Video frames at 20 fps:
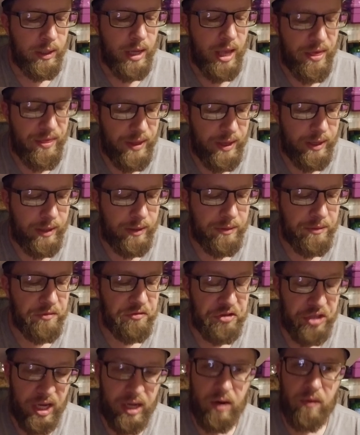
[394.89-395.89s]
And then,
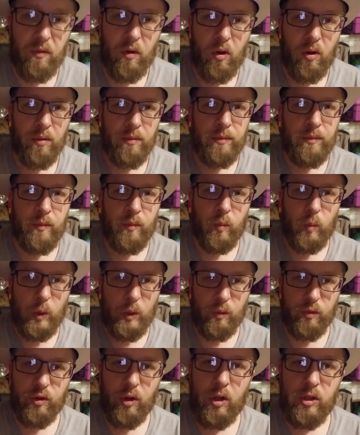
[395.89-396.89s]
second of all, he
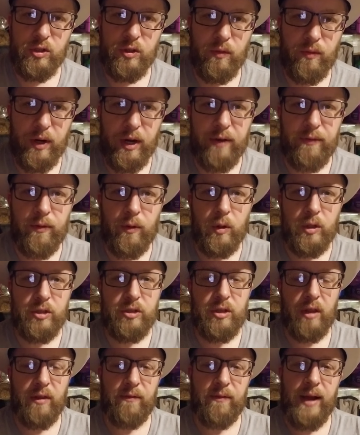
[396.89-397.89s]
was also very
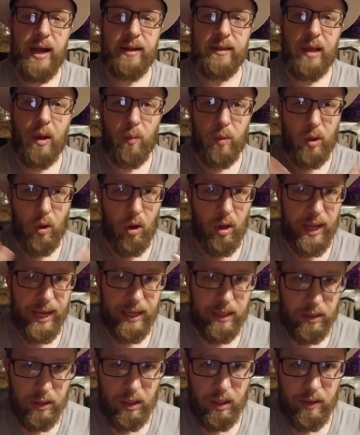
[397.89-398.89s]
focused on the fact that we all
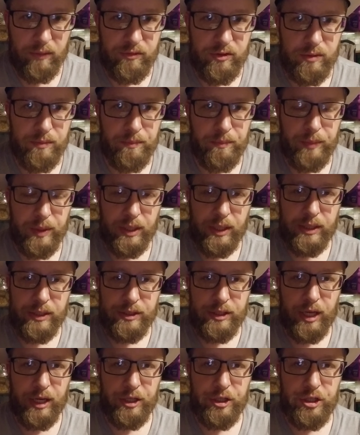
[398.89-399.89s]
had gloves, because
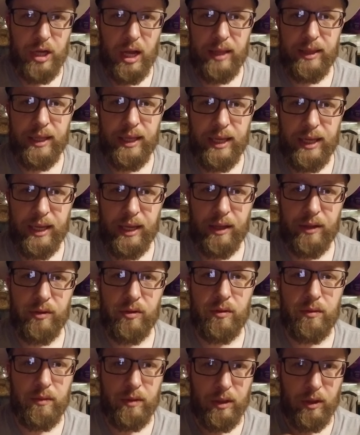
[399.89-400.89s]
getting shot in the
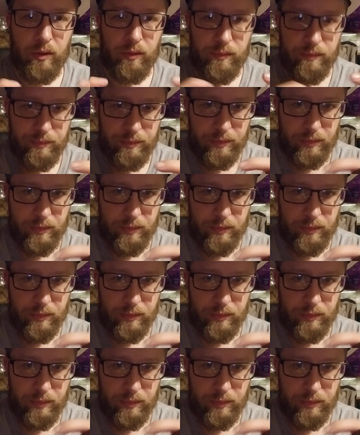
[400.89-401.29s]
hands, you know,